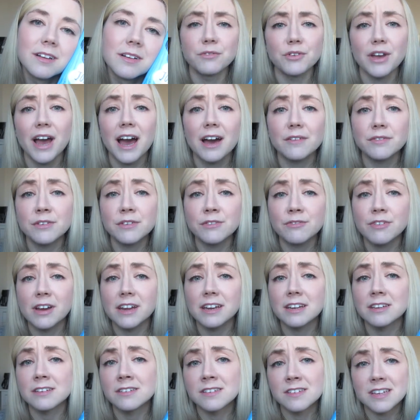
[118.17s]
if you haven't read
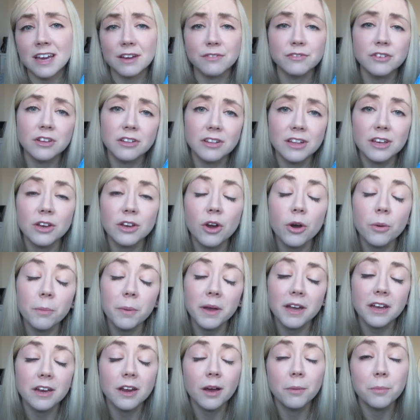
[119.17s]
it, definitely go
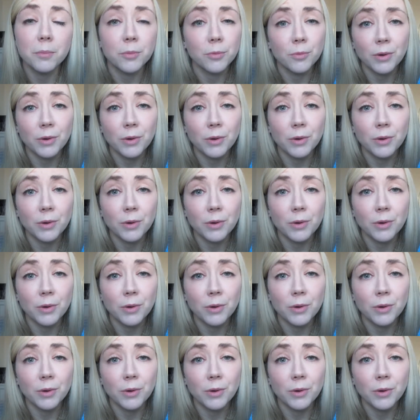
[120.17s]
pick it up,